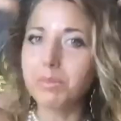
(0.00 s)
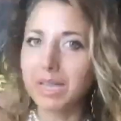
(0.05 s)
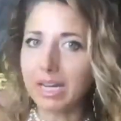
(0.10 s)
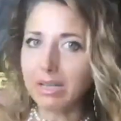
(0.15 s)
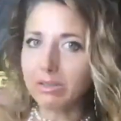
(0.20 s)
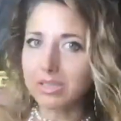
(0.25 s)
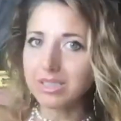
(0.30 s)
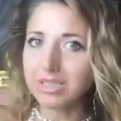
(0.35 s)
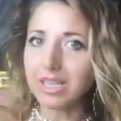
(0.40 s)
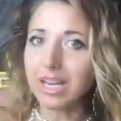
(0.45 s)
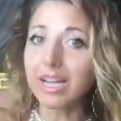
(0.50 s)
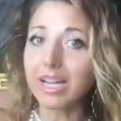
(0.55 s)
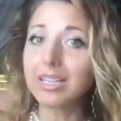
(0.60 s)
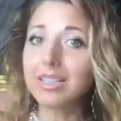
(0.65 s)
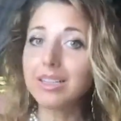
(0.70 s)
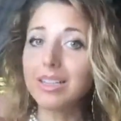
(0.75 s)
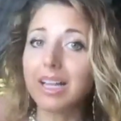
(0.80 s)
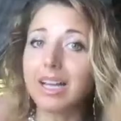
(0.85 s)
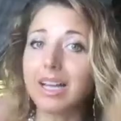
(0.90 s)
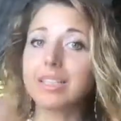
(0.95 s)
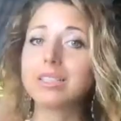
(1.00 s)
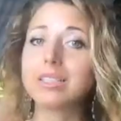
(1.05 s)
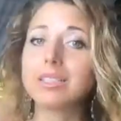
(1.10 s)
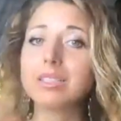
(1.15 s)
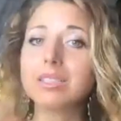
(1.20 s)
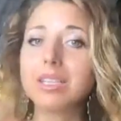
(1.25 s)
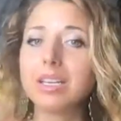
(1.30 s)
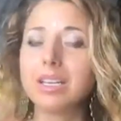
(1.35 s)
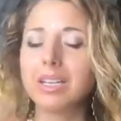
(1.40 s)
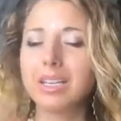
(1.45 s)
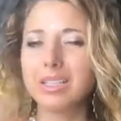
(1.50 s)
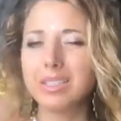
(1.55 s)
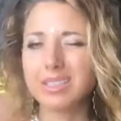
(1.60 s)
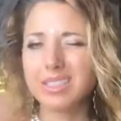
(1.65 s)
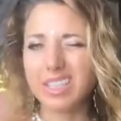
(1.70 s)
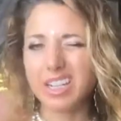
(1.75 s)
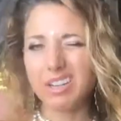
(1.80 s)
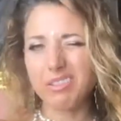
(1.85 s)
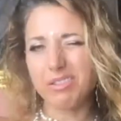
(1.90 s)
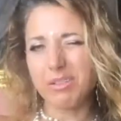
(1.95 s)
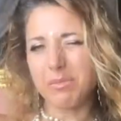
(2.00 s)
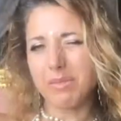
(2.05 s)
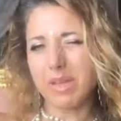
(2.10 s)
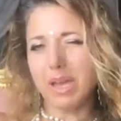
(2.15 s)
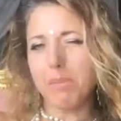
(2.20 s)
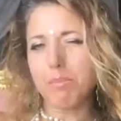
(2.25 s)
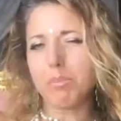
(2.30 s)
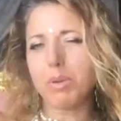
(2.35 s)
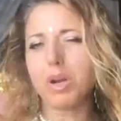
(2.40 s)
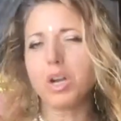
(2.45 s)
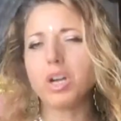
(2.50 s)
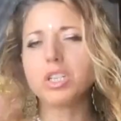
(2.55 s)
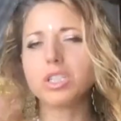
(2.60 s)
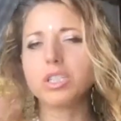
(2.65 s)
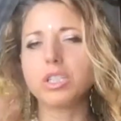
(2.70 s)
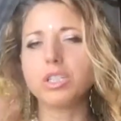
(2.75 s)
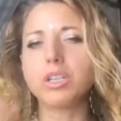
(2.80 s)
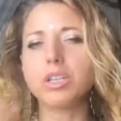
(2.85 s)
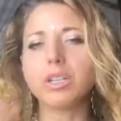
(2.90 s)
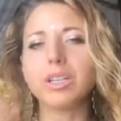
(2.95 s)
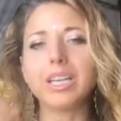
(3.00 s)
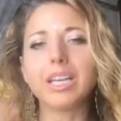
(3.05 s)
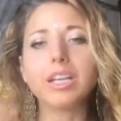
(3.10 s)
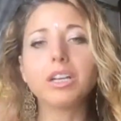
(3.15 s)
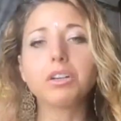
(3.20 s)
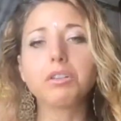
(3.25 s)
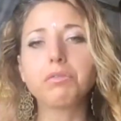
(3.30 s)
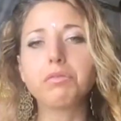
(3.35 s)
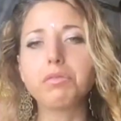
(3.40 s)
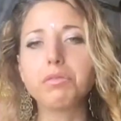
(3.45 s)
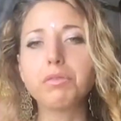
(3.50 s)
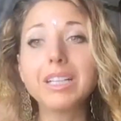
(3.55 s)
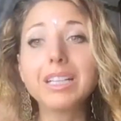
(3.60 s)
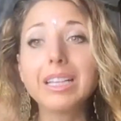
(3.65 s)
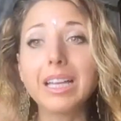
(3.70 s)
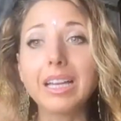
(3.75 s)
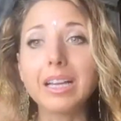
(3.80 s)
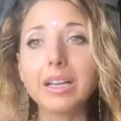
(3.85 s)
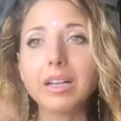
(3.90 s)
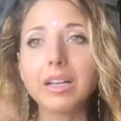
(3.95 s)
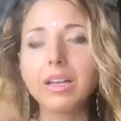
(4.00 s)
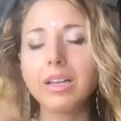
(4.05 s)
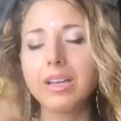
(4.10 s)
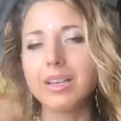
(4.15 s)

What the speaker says: an outside lens instead of from that personal inner feeling,